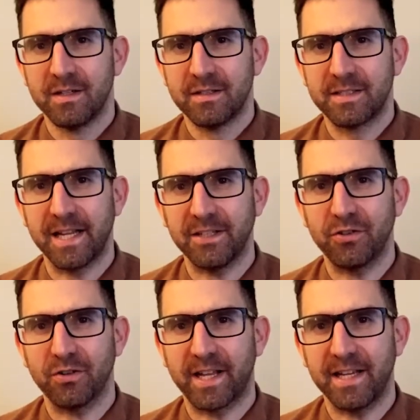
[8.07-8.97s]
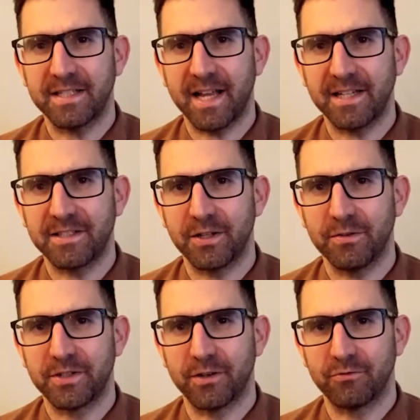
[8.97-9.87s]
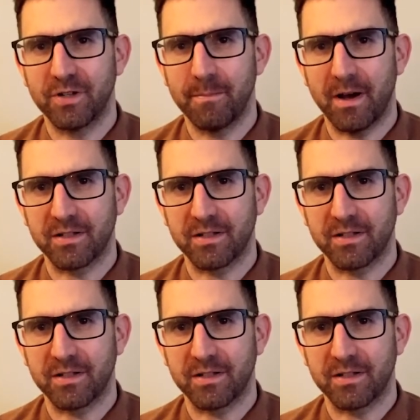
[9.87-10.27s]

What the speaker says: Teach your Key Stage 2 children about